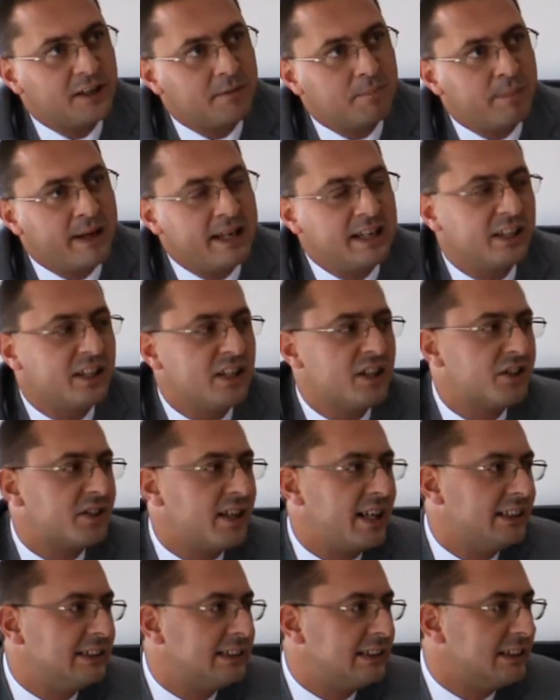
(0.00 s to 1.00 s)
banking
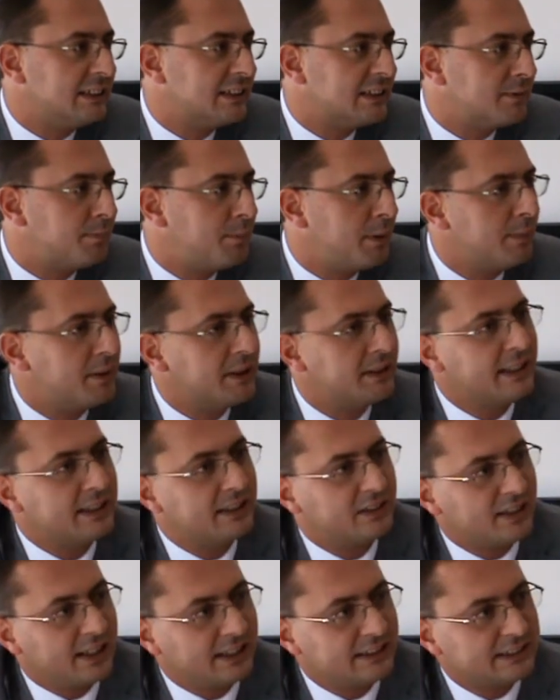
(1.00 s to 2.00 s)
crisis, public debt
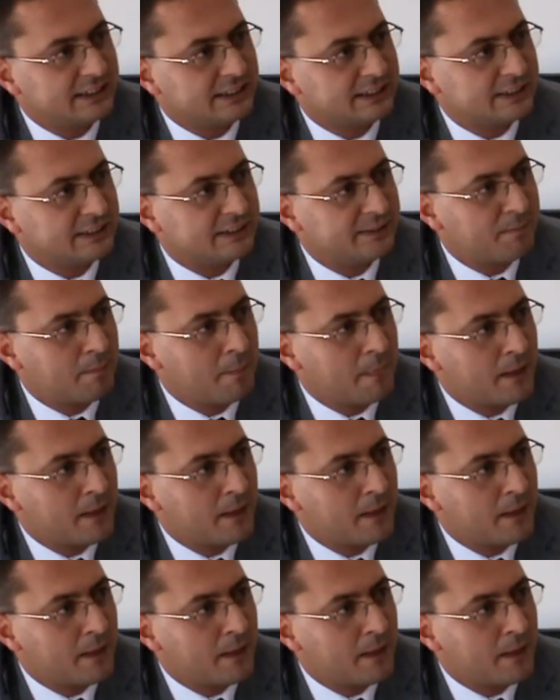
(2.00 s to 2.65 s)
crisis.